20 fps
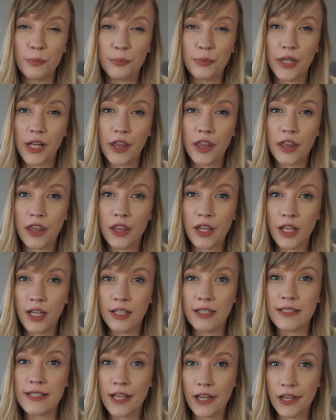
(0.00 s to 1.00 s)
But I
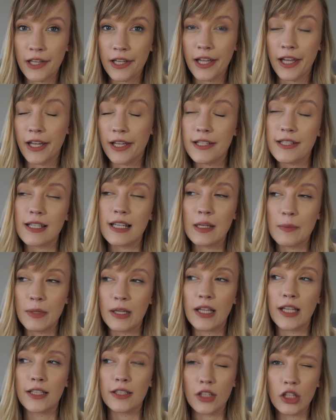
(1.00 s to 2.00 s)
think Delicate is gonna be
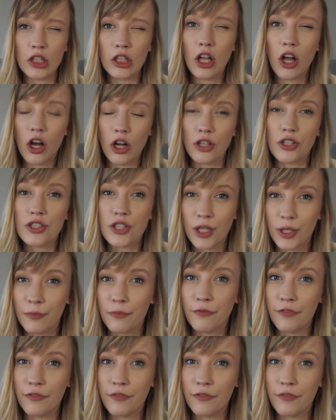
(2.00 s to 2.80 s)
like the long-term